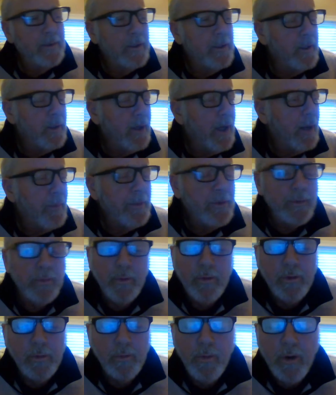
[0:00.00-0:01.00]
you know, I'm just
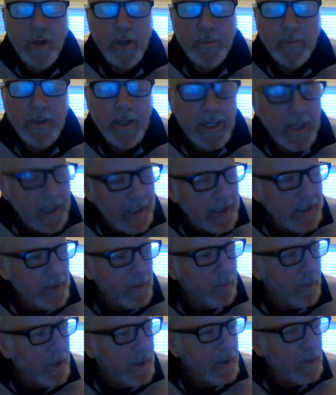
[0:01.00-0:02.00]
going to wash my hands.
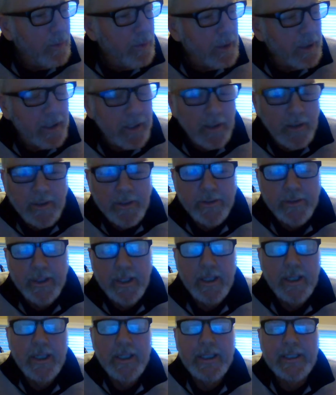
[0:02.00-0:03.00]
Why do you want to kill this
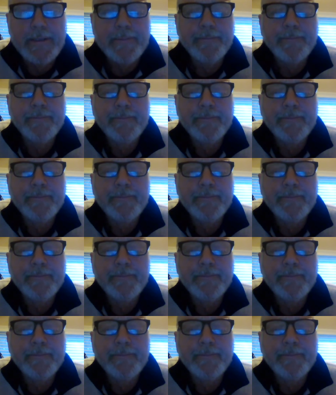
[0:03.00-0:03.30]
guy?